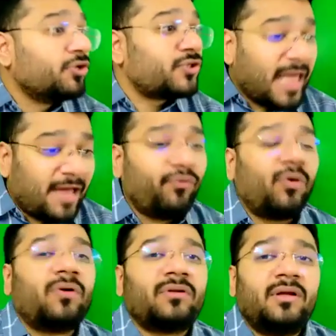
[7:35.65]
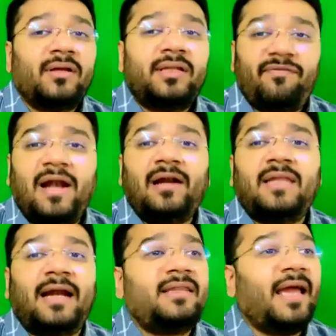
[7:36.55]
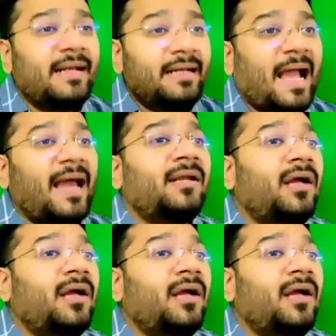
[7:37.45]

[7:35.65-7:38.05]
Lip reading: So therefore, they felt that the entire